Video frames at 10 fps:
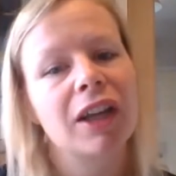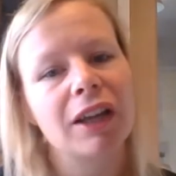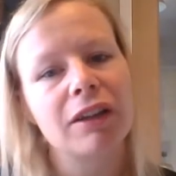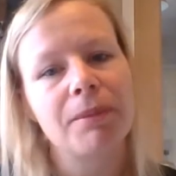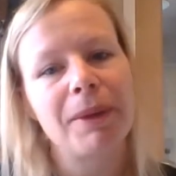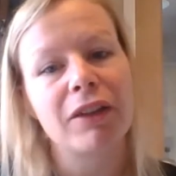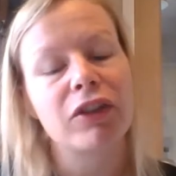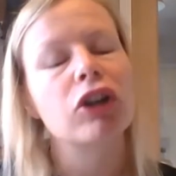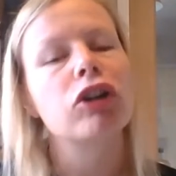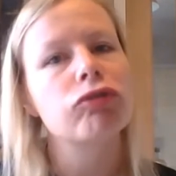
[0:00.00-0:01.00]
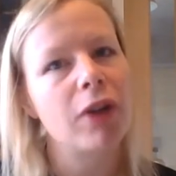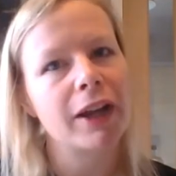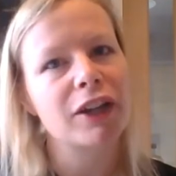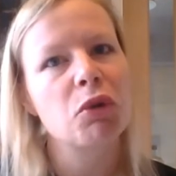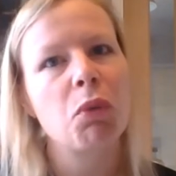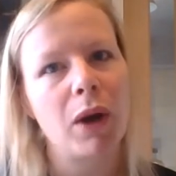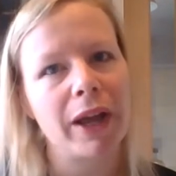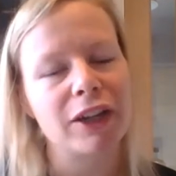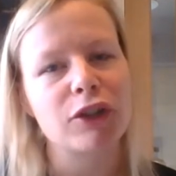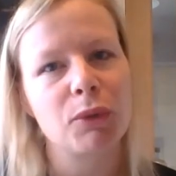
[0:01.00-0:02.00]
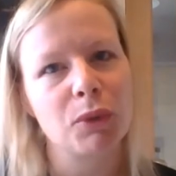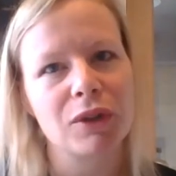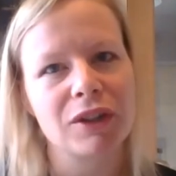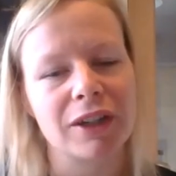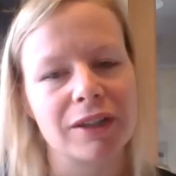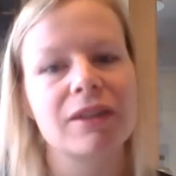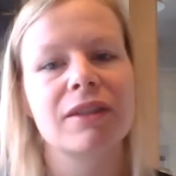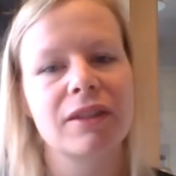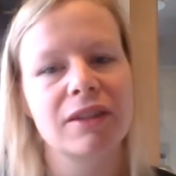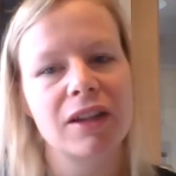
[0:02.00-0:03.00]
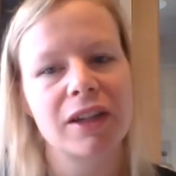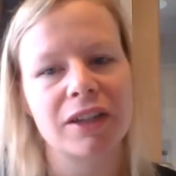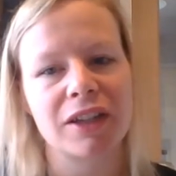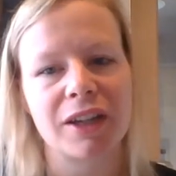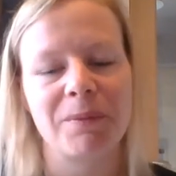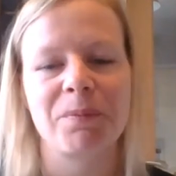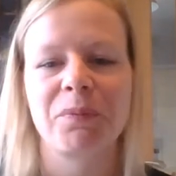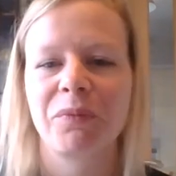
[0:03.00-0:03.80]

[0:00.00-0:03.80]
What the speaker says: and about the correct way to organise society.